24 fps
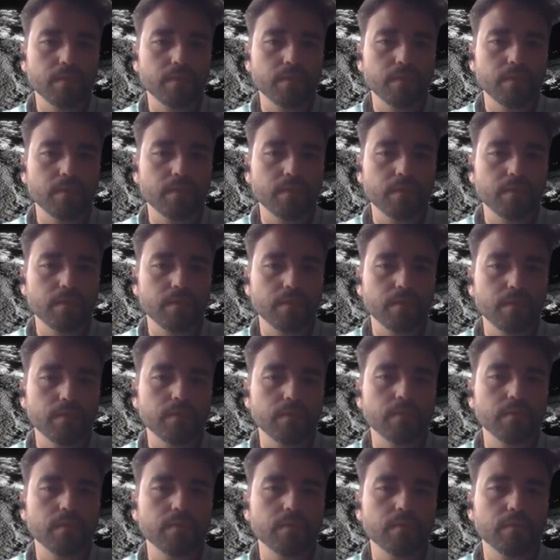
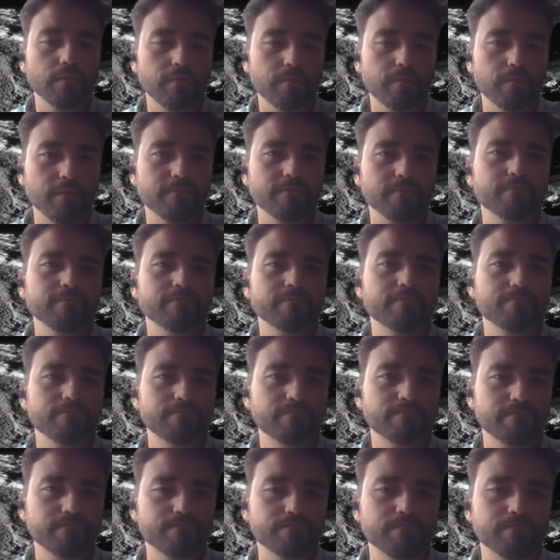
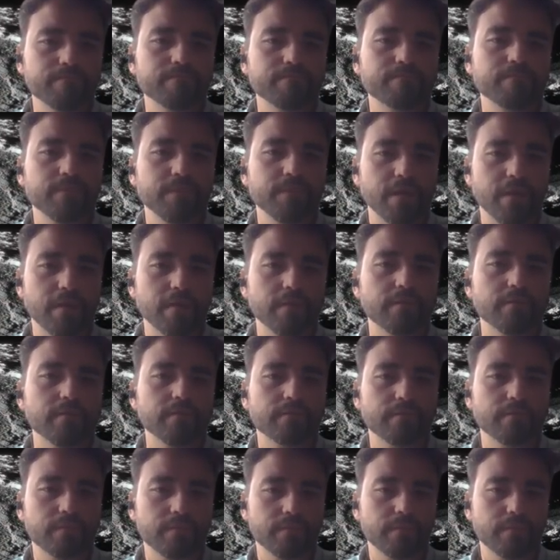
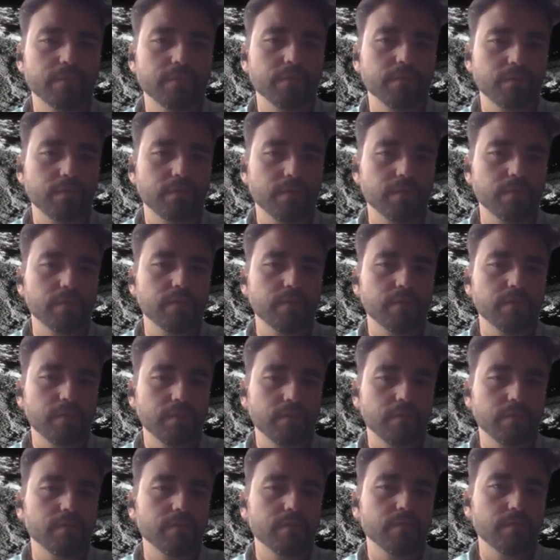
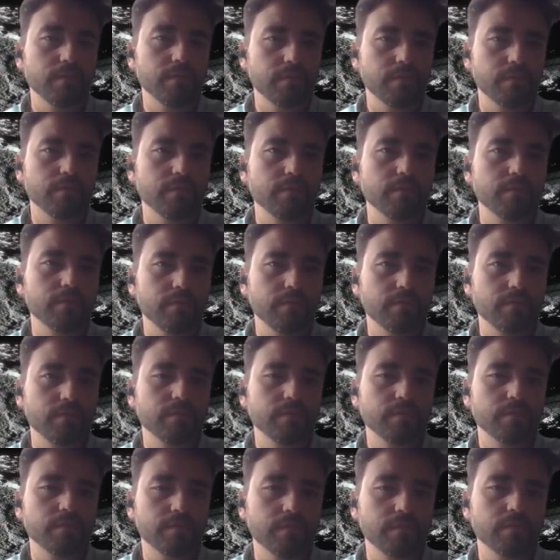
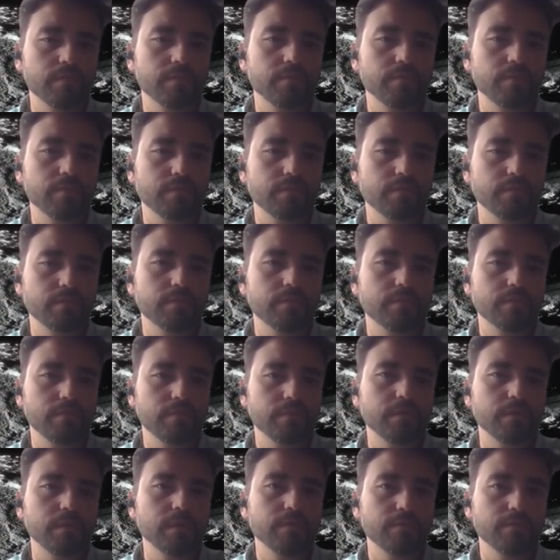
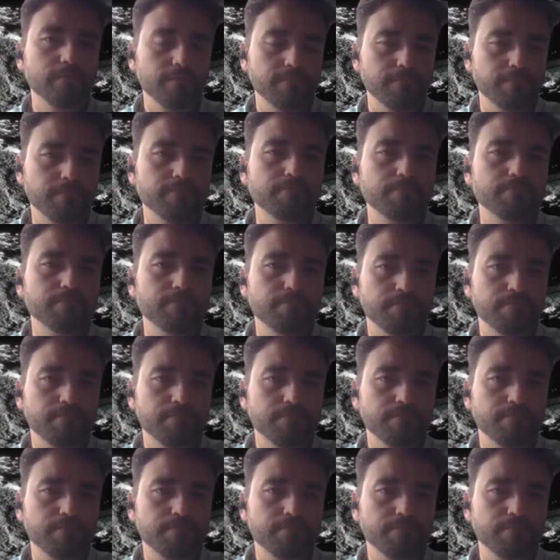The person shown says nothing.